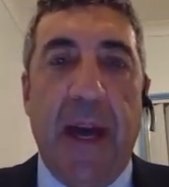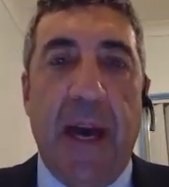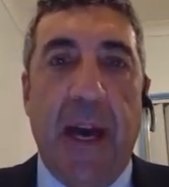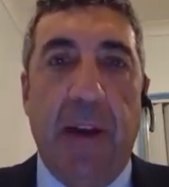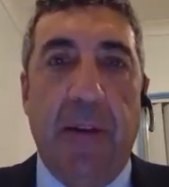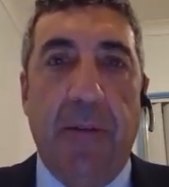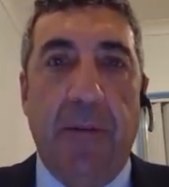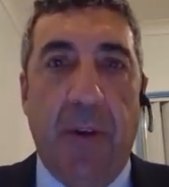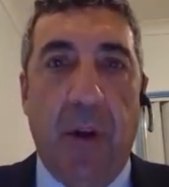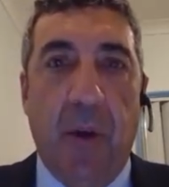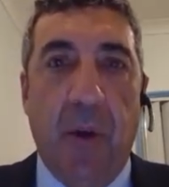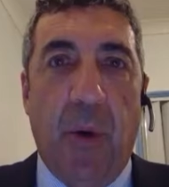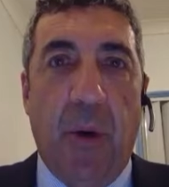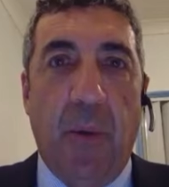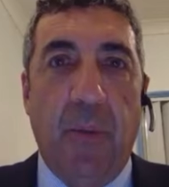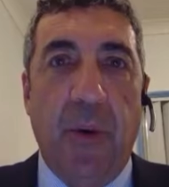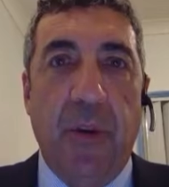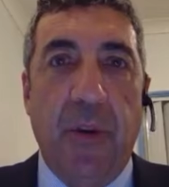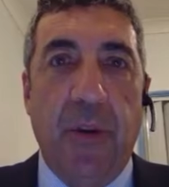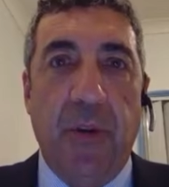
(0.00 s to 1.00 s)
and follow
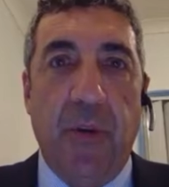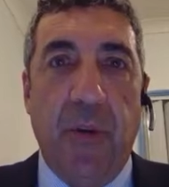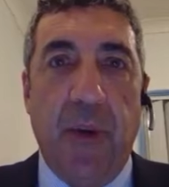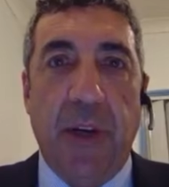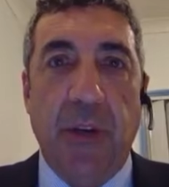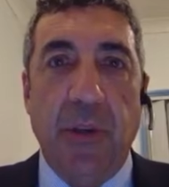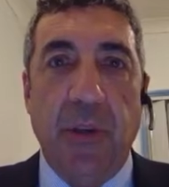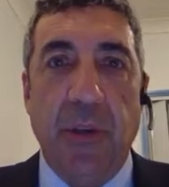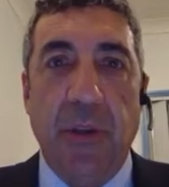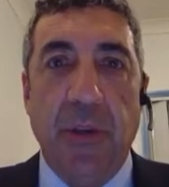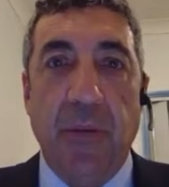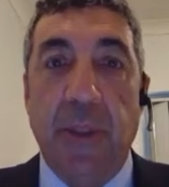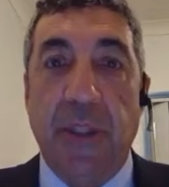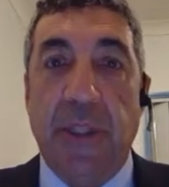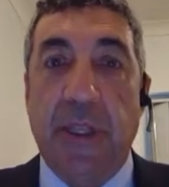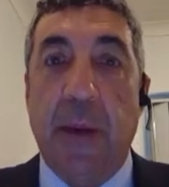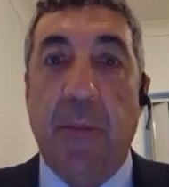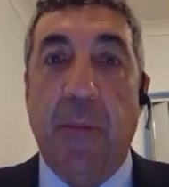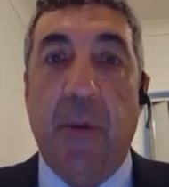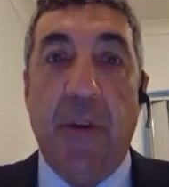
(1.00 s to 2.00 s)
up with directions which
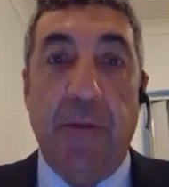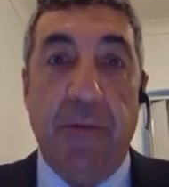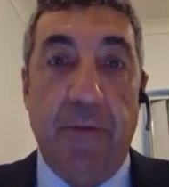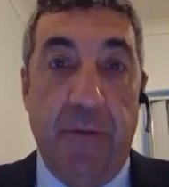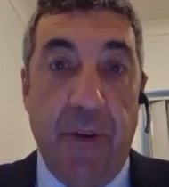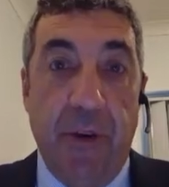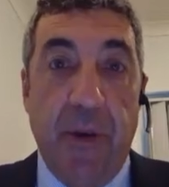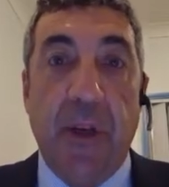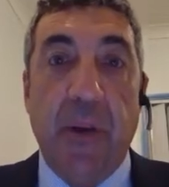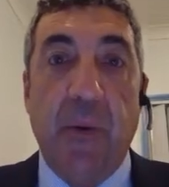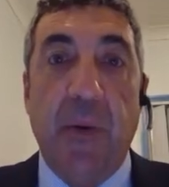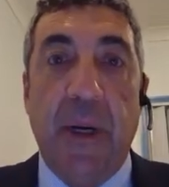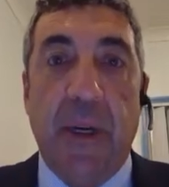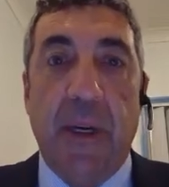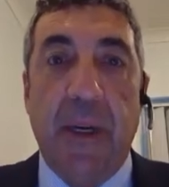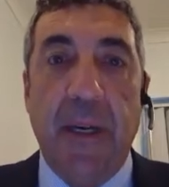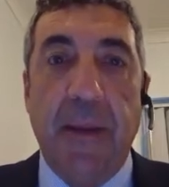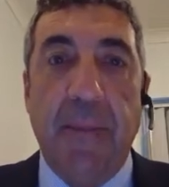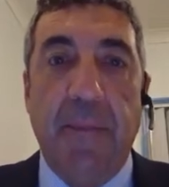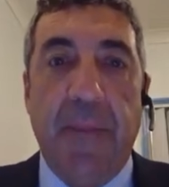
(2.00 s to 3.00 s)
come on very
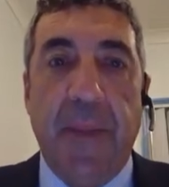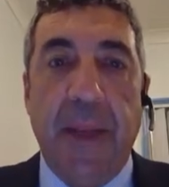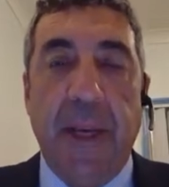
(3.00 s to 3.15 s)
quickly.